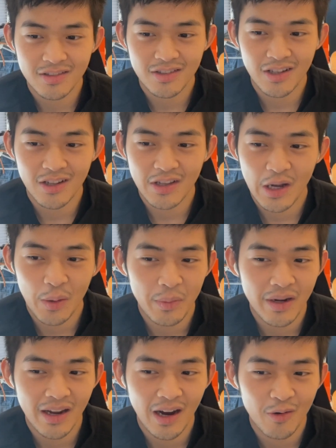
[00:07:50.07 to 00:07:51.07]
yeah, like how
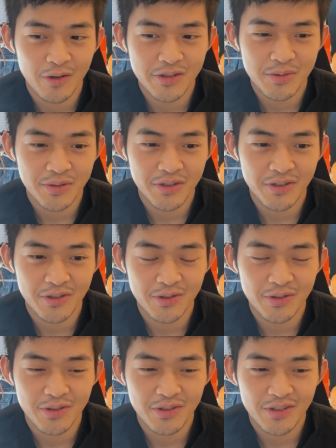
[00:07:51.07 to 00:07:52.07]
many hours were you
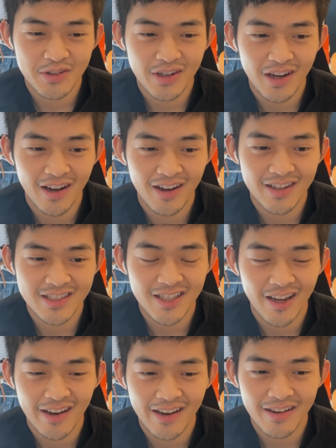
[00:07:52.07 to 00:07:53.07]

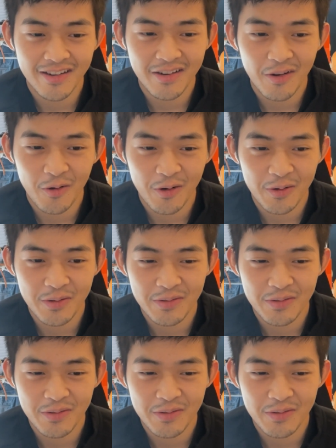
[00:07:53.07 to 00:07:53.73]
studying or